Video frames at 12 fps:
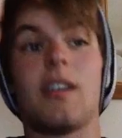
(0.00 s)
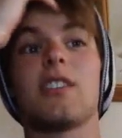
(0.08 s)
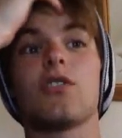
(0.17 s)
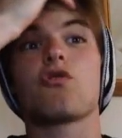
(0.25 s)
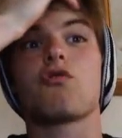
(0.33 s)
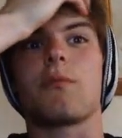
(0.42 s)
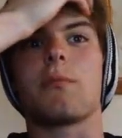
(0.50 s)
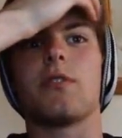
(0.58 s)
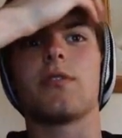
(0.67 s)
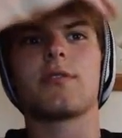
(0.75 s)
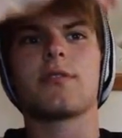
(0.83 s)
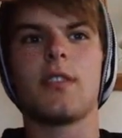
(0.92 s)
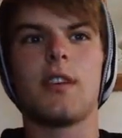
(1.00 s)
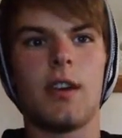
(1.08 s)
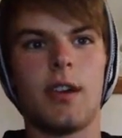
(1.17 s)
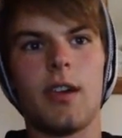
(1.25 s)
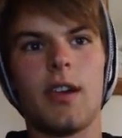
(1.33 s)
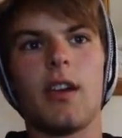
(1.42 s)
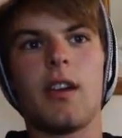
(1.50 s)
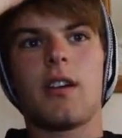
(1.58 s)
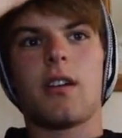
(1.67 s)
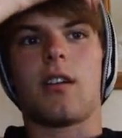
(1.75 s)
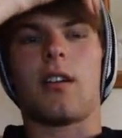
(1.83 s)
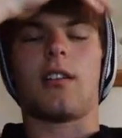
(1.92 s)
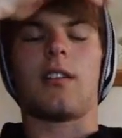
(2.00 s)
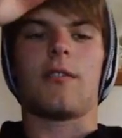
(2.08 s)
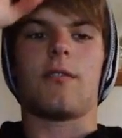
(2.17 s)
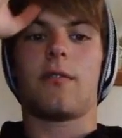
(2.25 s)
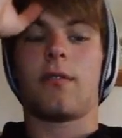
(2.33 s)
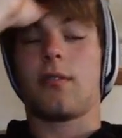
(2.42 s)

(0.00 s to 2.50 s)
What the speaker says: instruments, along